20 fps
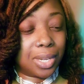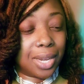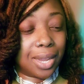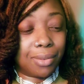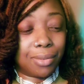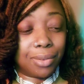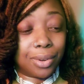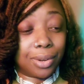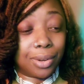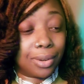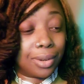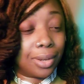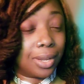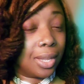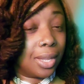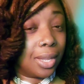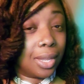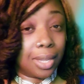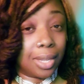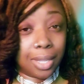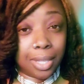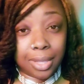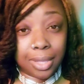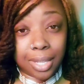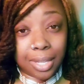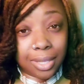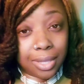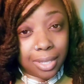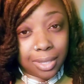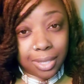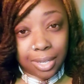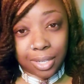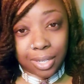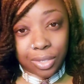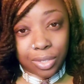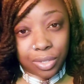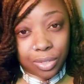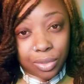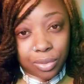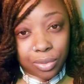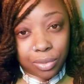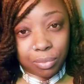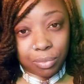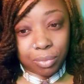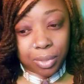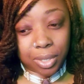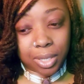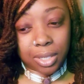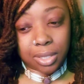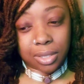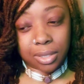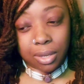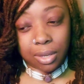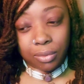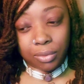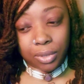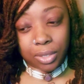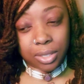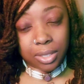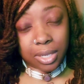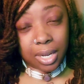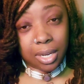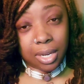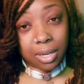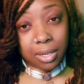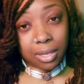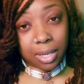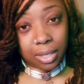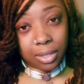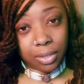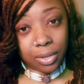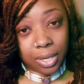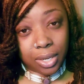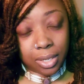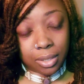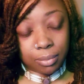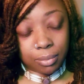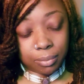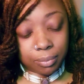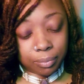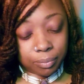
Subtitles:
never think that they could do, because of the state that they're in